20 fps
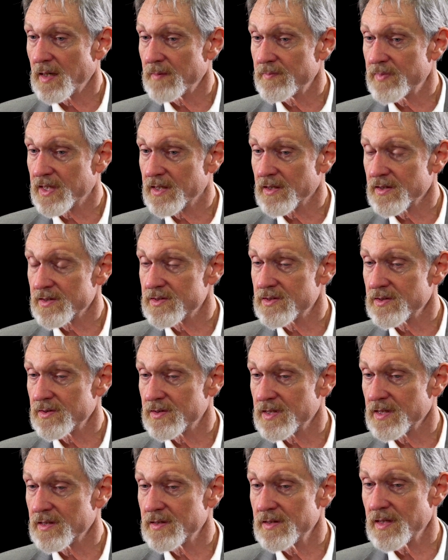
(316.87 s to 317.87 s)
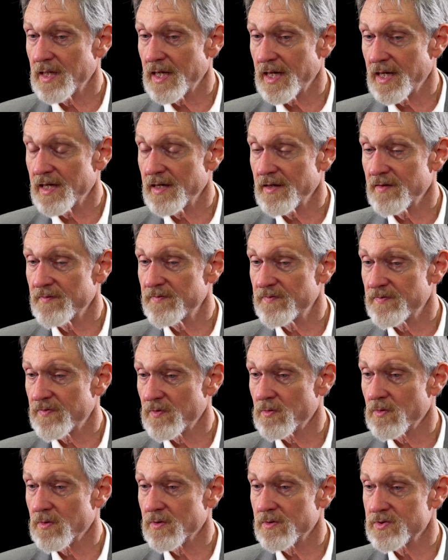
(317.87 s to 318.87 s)
because you didn't have
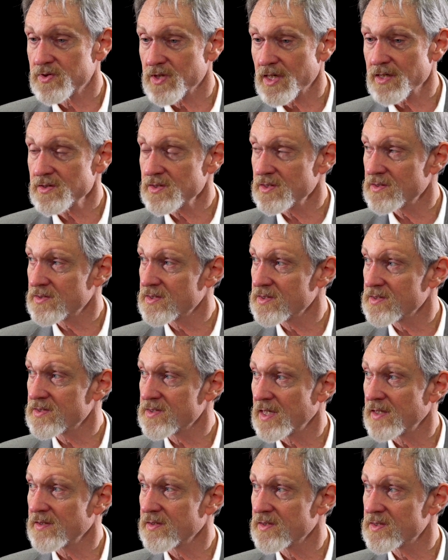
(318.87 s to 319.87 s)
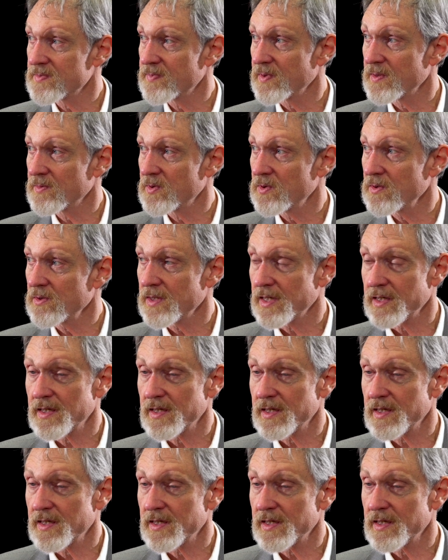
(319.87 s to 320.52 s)
four justices on the Supreme Court.